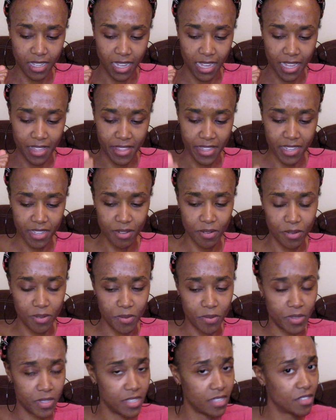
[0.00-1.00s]
I think it
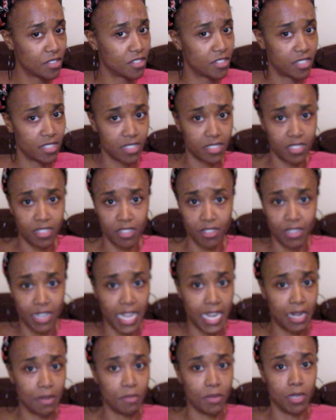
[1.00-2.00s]
was either 60 or
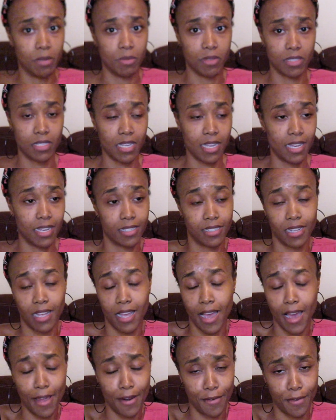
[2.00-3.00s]
90-minute massage.
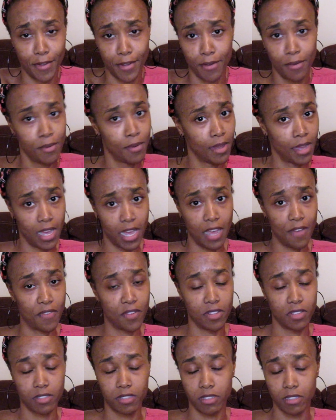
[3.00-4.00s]
I don't know. I
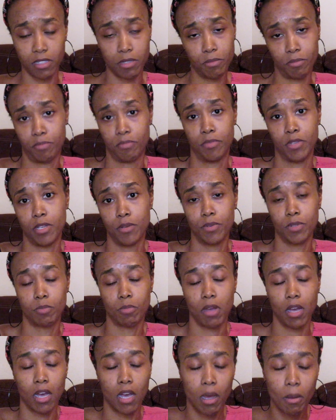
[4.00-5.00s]
fell asleep. It was
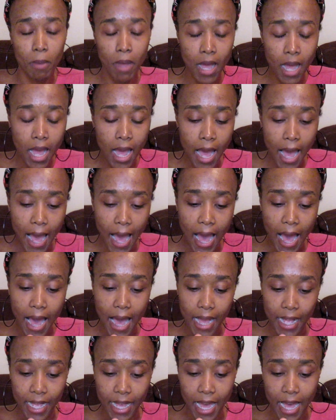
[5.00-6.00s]
bomb.
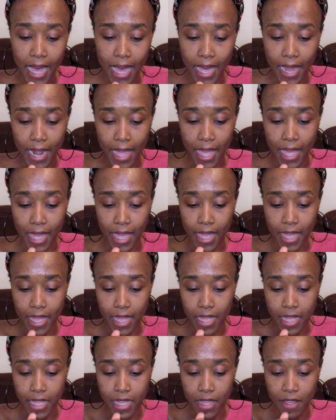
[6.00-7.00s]
I got
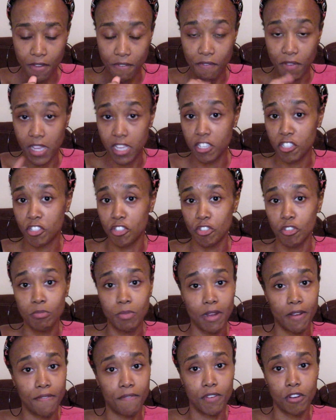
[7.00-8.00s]
a facial,
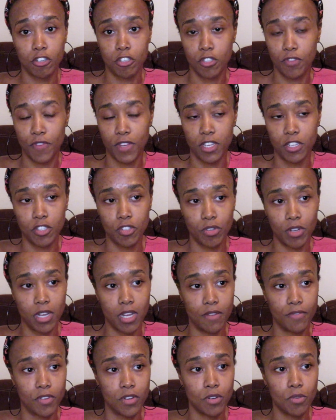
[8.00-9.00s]
my first facial
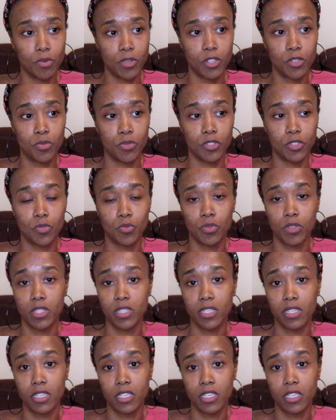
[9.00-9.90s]
ever, which was really